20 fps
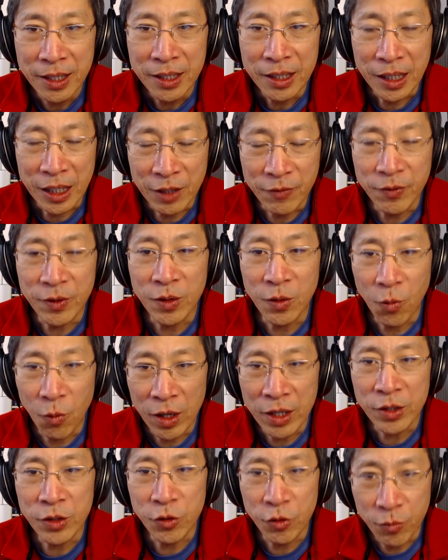even
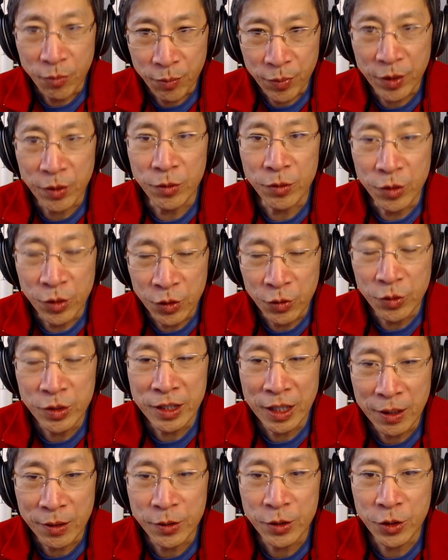when you build new
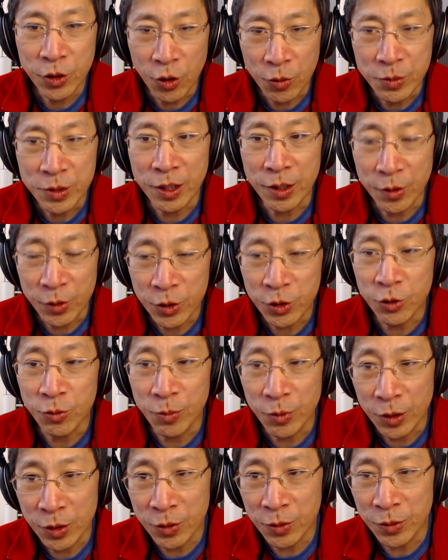telescopes that are
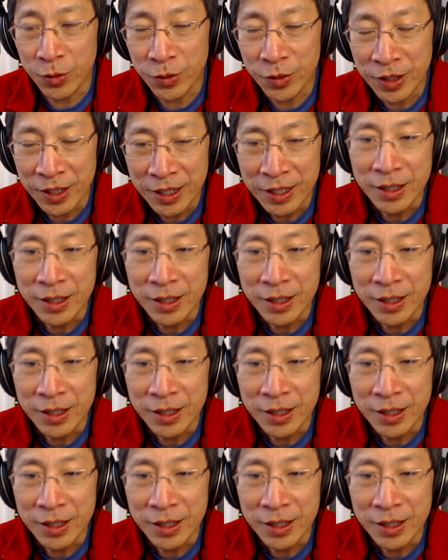super cool,